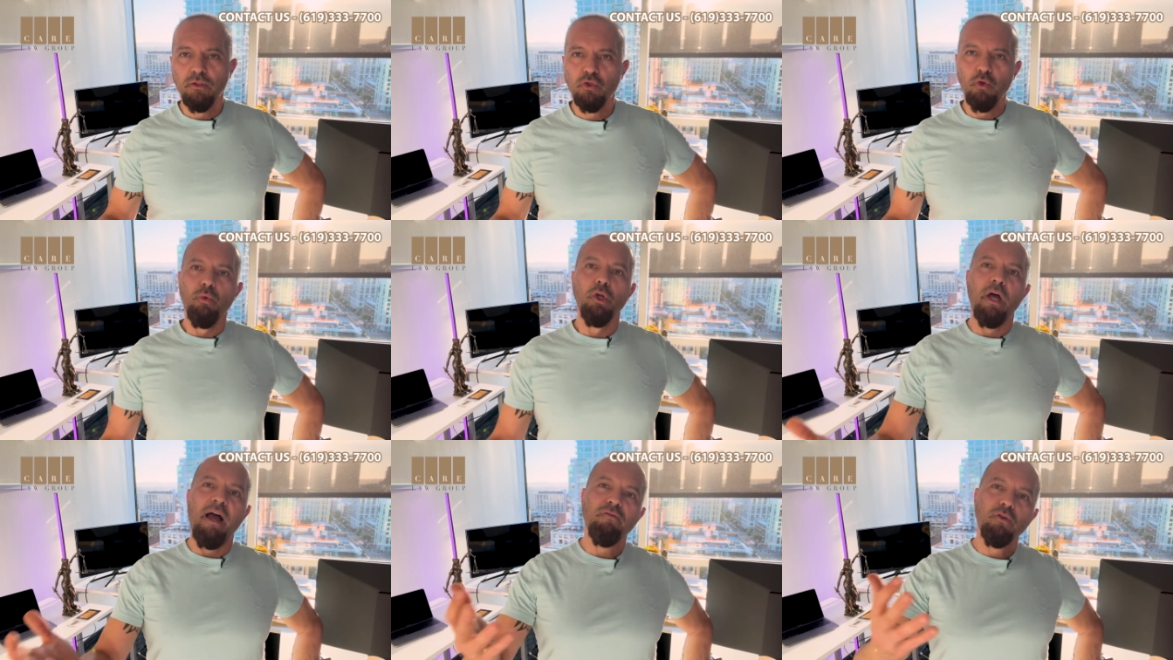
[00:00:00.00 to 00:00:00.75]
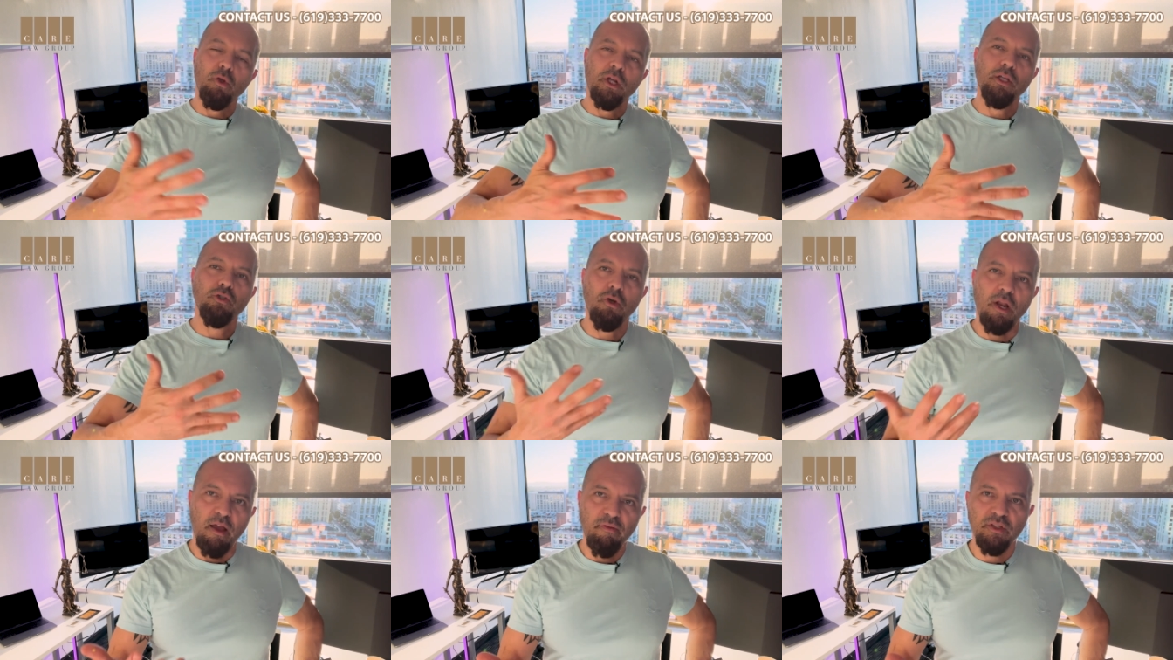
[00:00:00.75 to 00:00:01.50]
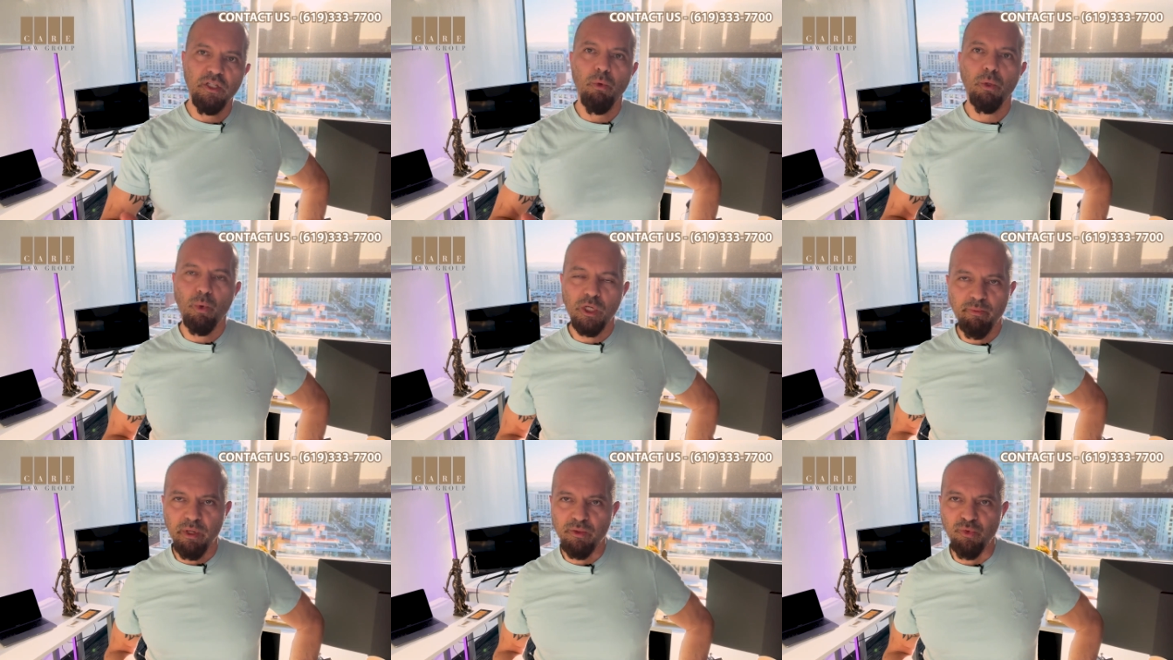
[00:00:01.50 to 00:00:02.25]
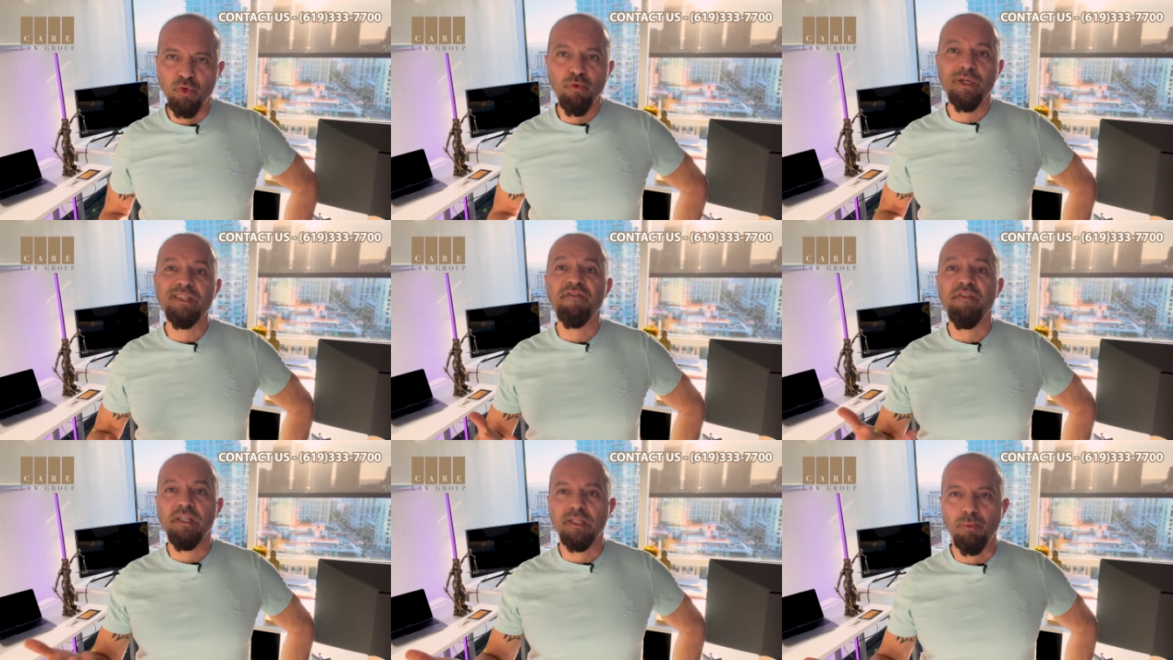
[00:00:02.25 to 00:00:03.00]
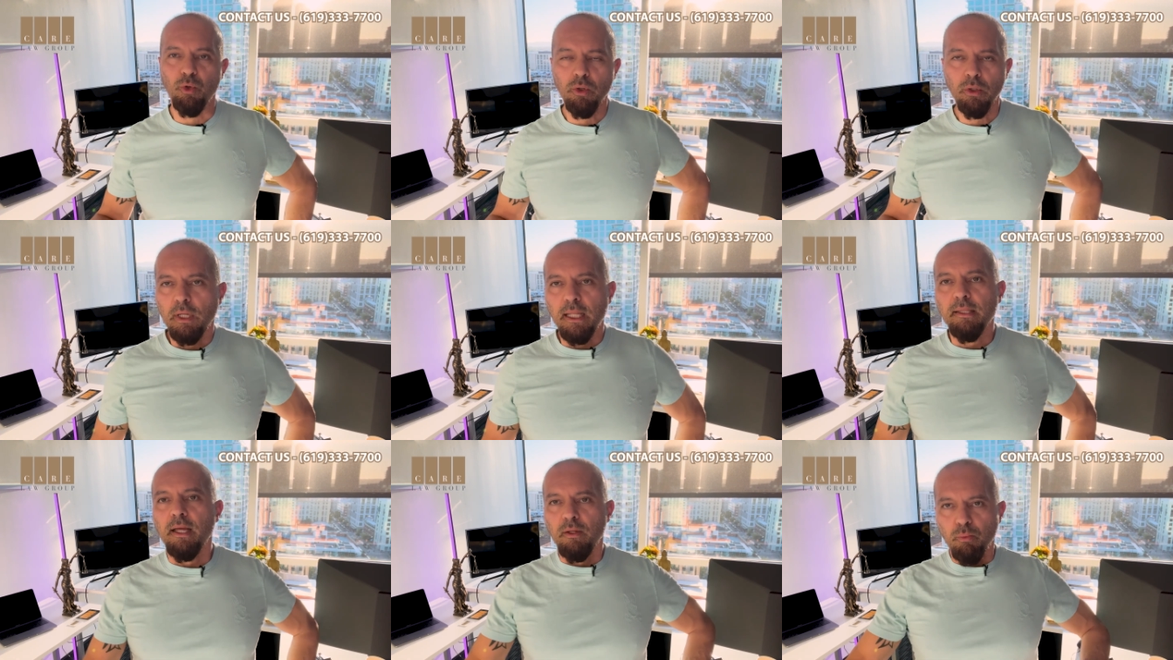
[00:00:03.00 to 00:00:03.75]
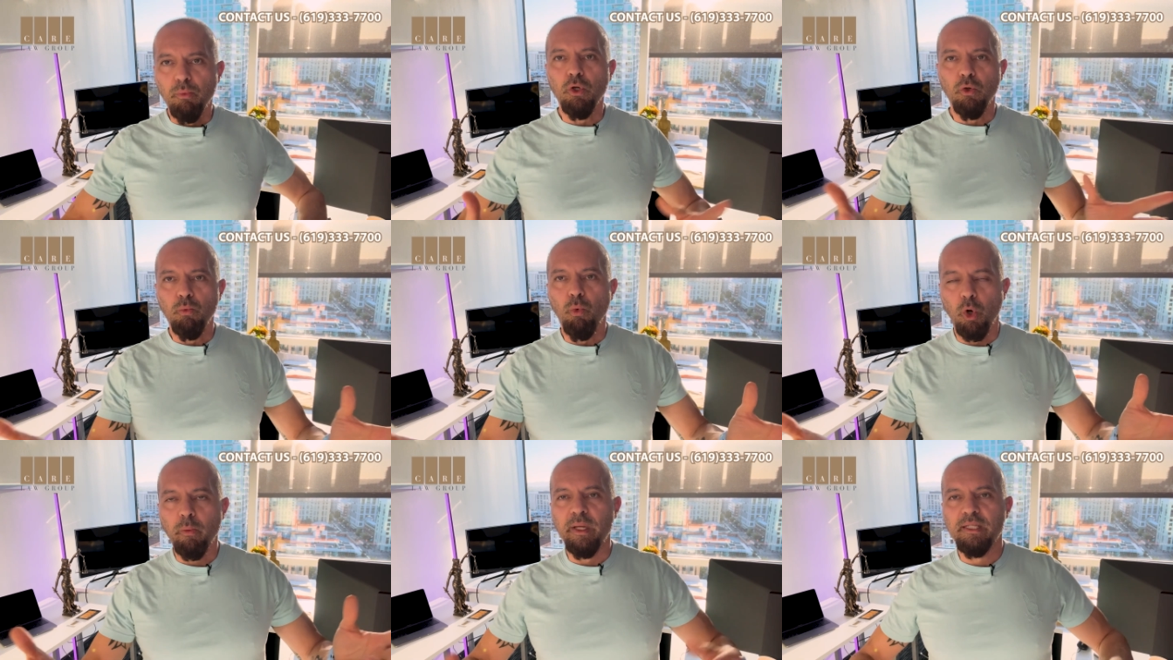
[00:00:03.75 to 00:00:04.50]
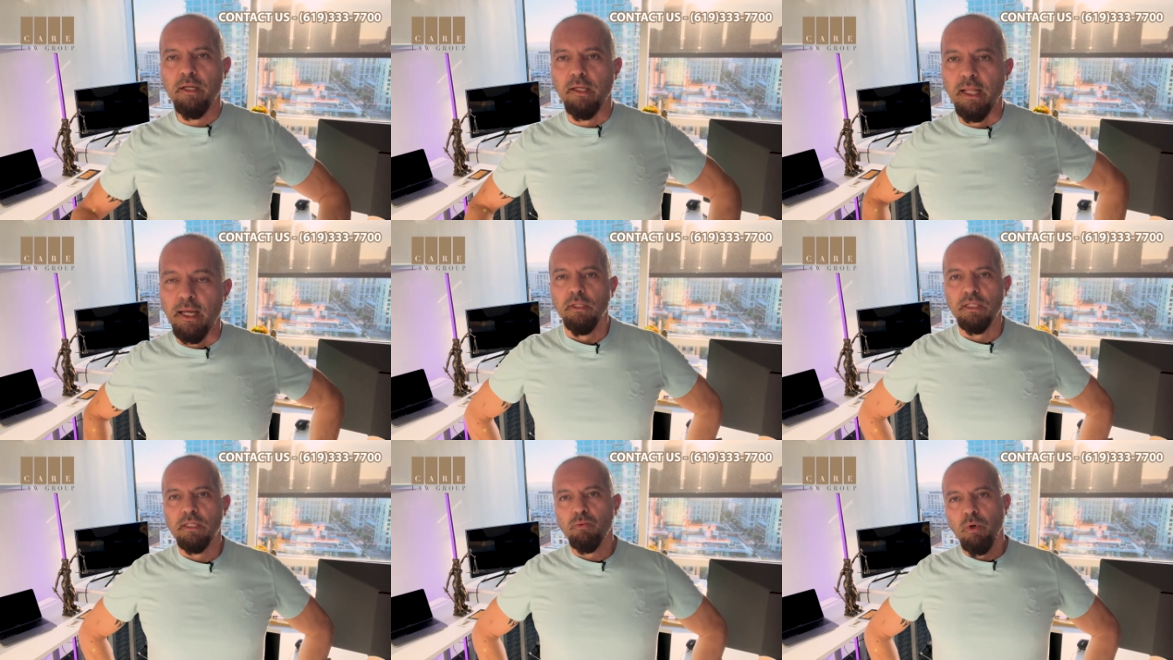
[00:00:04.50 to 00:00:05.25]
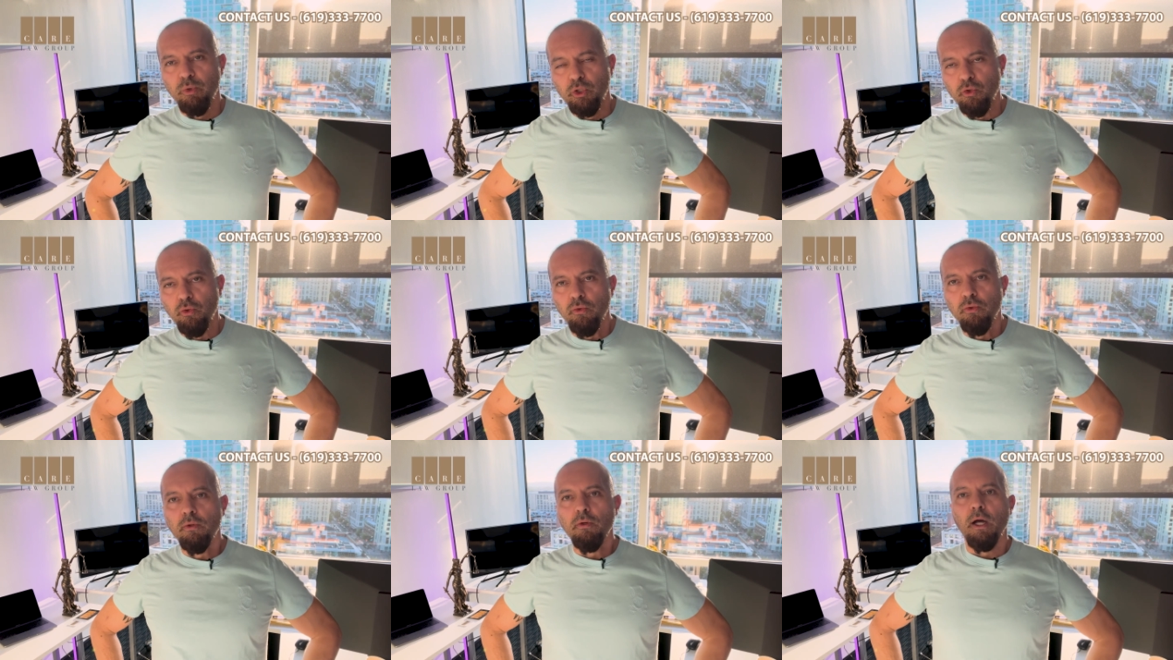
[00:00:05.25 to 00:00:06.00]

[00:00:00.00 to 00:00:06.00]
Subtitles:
So we'll have to look at your life, see what works best for you, what's feasible, and then we work based on that. This is what we do.